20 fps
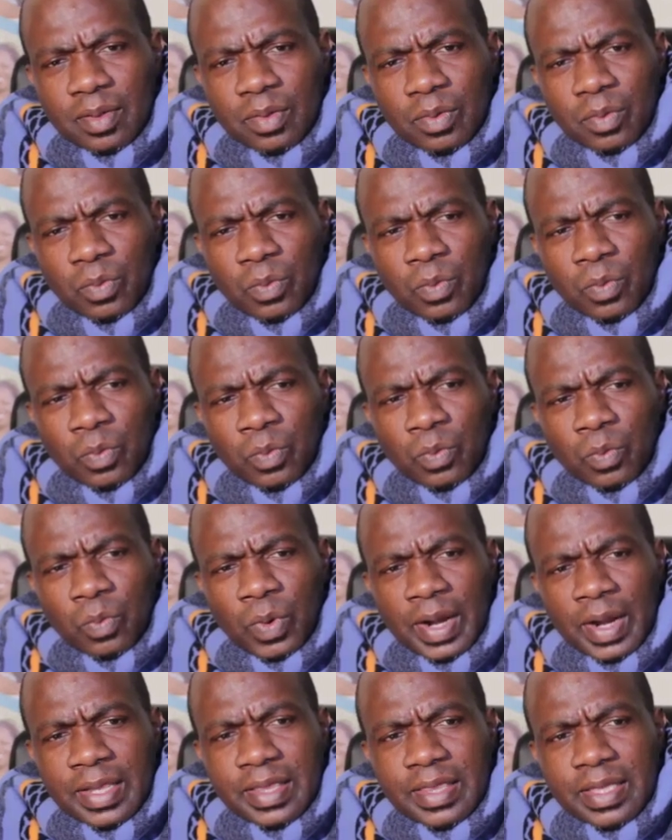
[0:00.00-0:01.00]

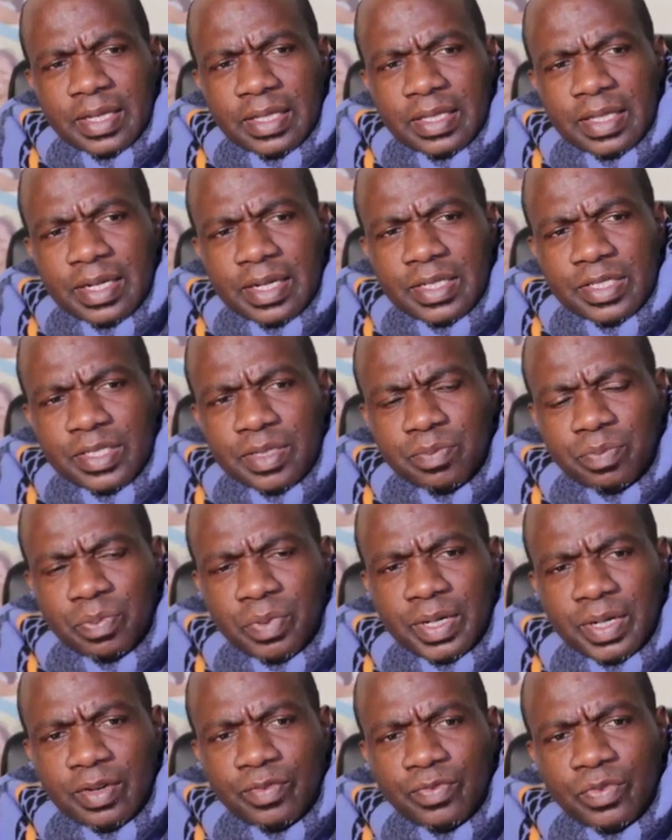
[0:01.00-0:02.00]
One thing that is
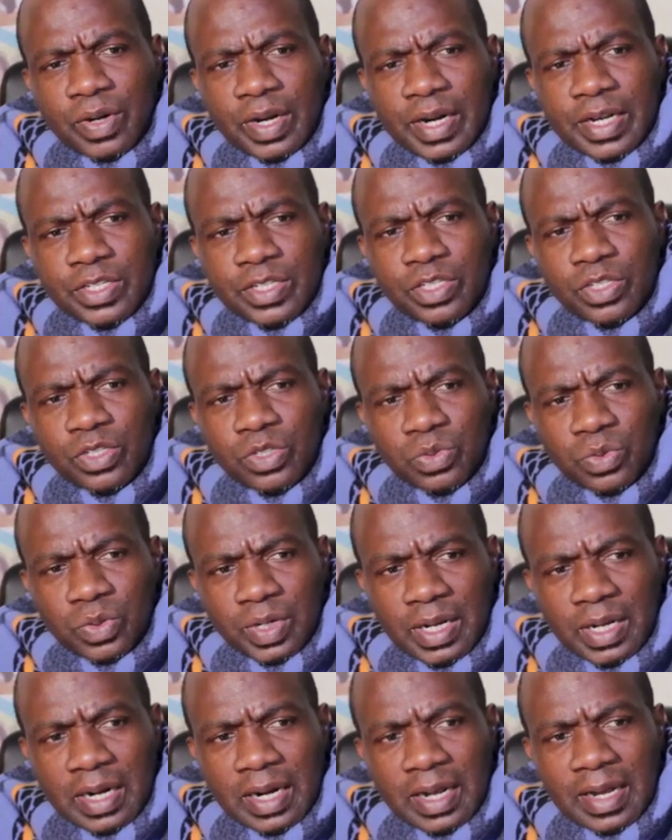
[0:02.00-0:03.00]
important for us is to
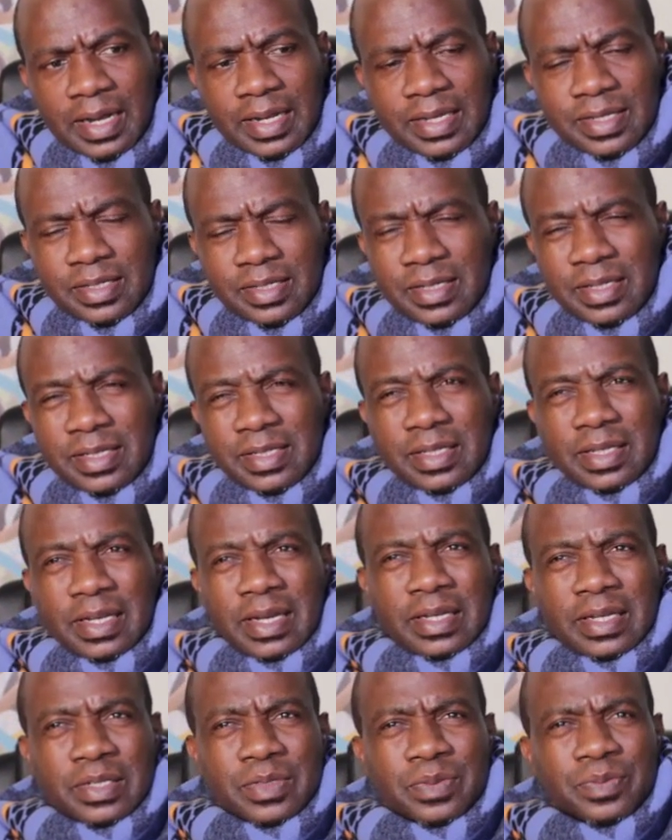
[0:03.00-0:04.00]
realize is
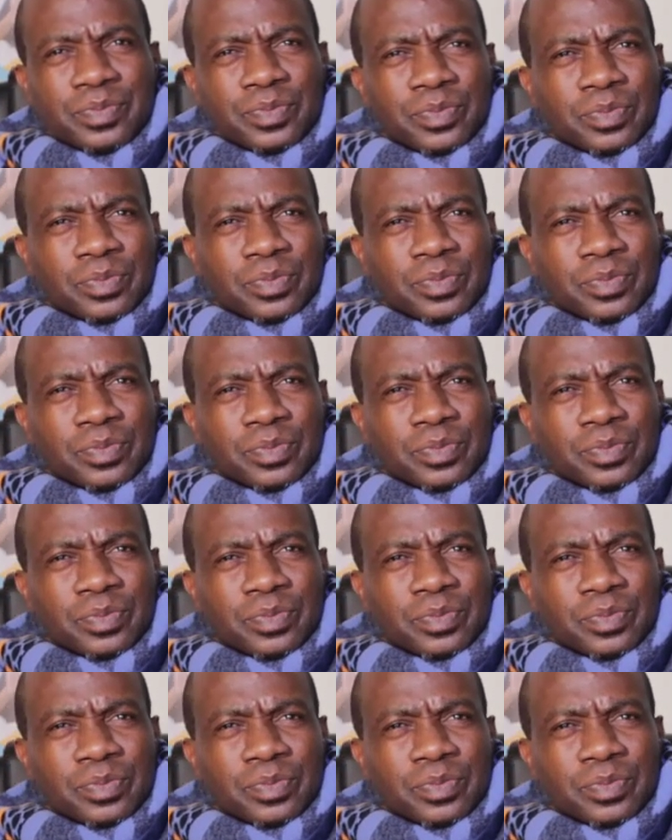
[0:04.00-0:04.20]
that